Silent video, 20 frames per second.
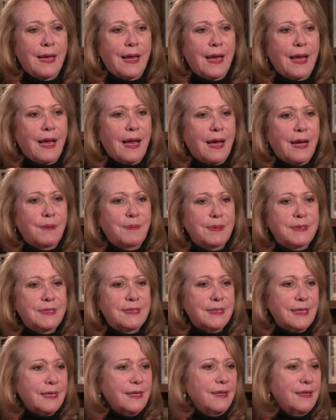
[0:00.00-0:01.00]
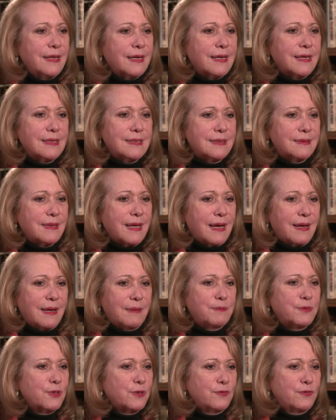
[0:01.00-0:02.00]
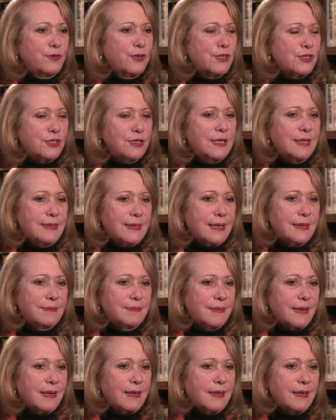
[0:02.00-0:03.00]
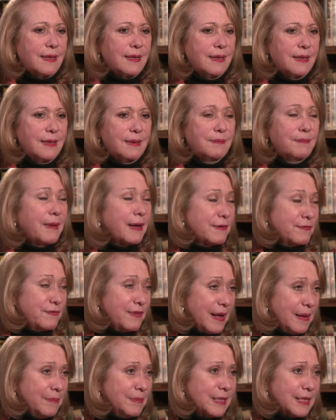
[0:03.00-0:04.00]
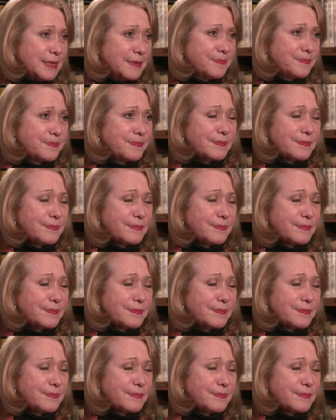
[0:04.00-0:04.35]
But the second thing is I'm so fortunate that my family,